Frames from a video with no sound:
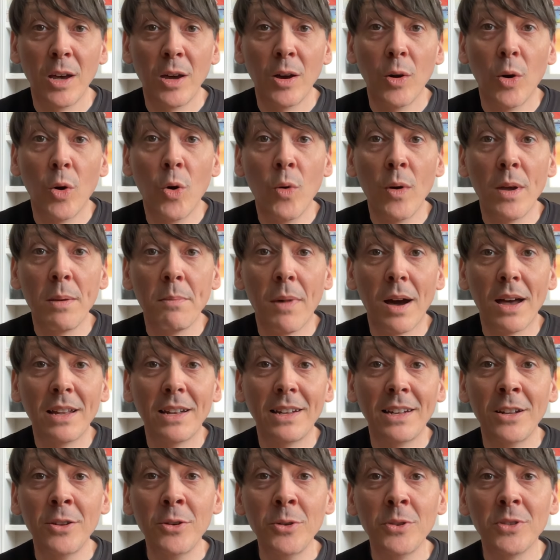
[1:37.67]
or we might
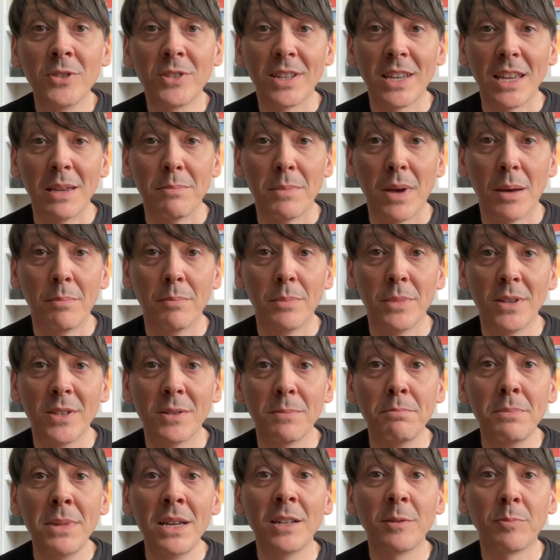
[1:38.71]
lose team members
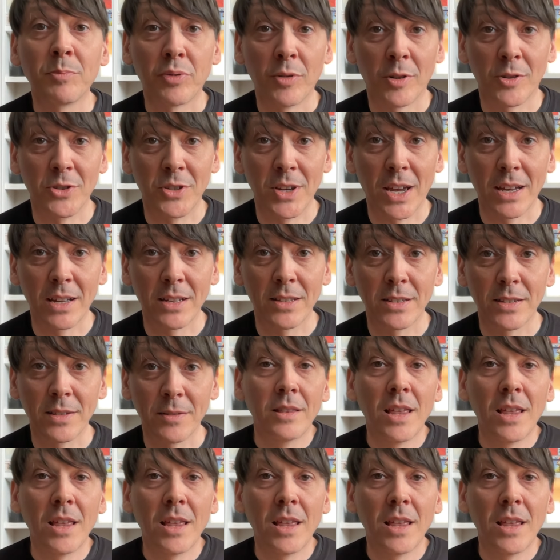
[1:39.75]
mid-project.